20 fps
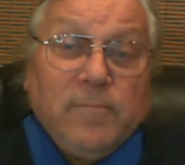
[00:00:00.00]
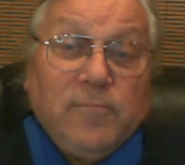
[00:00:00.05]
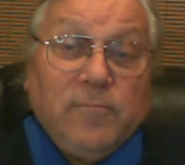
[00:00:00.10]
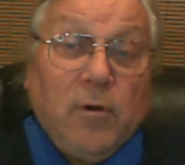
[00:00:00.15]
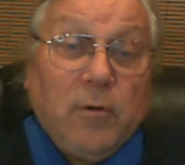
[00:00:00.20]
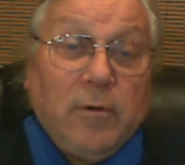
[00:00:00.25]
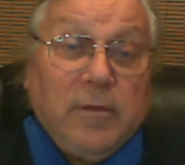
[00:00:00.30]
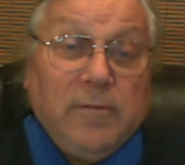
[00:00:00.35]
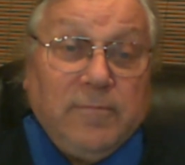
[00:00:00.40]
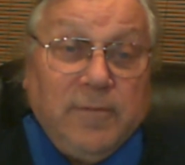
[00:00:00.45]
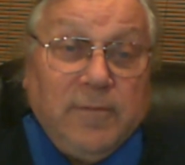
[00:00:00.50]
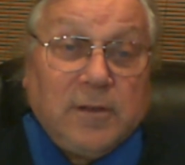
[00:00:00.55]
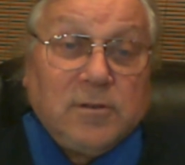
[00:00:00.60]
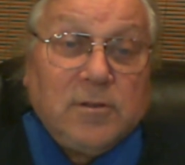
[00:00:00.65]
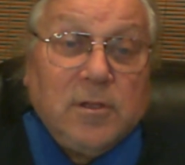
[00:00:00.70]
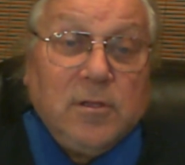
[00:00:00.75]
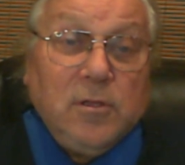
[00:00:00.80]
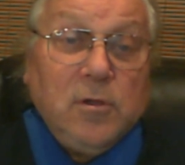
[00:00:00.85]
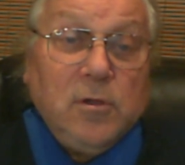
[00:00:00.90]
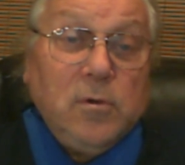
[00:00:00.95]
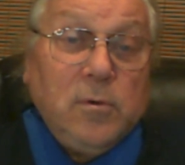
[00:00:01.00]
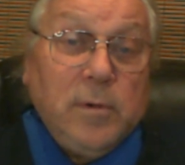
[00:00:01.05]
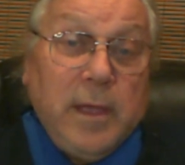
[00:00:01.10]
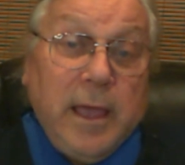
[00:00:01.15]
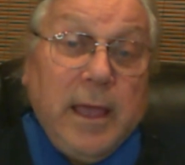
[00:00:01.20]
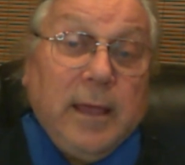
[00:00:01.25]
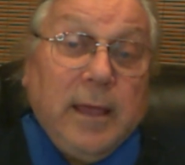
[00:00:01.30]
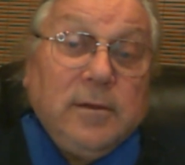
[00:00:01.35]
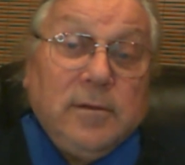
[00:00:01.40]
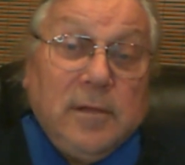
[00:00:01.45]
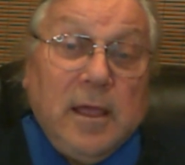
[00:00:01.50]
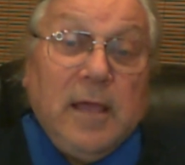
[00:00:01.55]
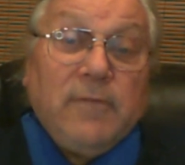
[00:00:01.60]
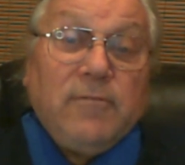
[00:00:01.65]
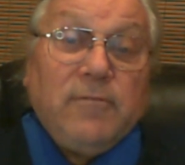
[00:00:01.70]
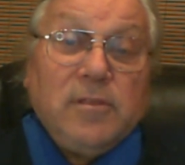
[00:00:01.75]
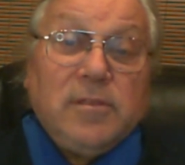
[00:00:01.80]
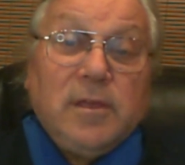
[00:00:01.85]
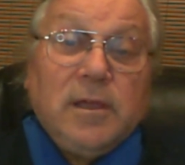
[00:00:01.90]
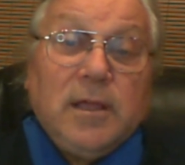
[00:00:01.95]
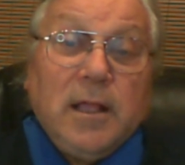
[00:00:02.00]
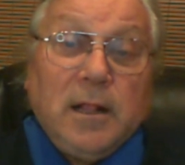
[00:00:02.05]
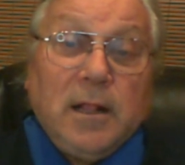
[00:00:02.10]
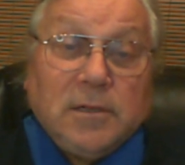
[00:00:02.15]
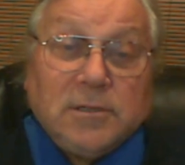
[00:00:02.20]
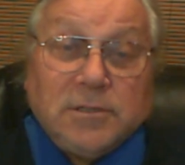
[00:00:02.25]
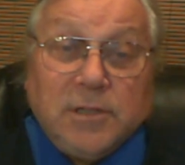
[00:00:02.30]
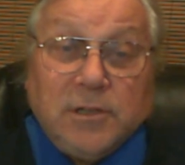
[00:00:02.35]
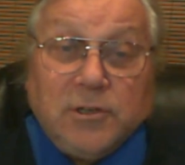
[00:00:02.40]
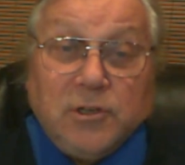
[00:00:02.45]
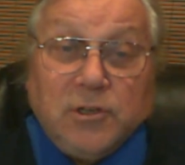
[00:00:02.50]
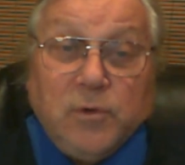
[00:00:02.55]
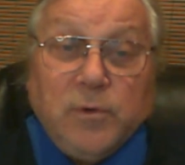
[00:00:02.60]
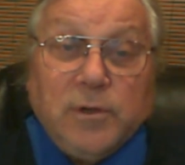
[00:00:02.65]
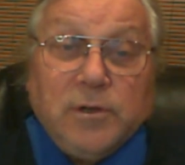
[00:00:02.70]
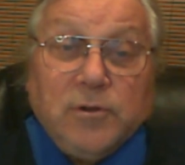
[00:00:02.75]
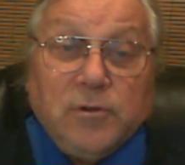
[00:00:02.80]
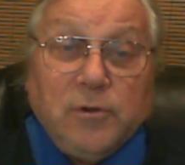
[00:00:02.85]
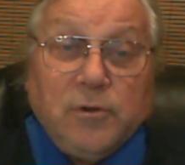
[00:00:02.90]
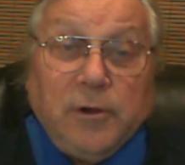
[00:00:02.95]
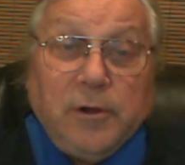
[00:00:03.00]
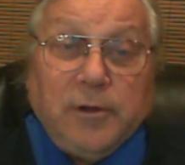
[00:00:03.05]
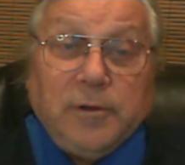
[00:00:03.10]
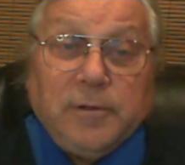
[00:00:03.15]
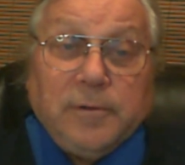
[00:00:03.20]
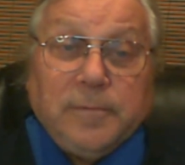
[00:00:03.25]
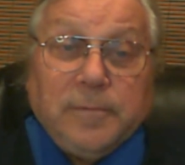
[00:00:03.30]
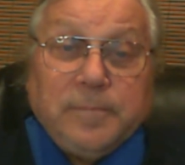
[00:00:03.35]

for evicting you and everything else that you endured.